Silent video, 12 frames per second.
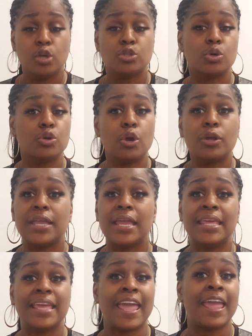So you're
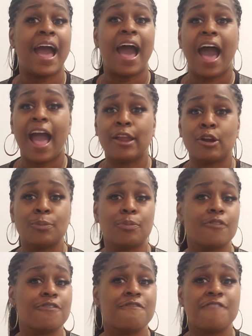getting a hired
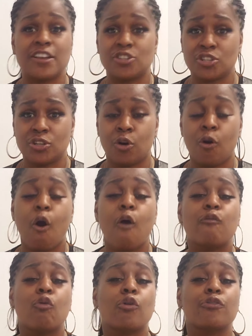
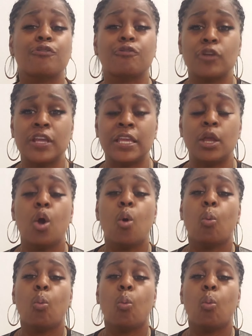professional for free,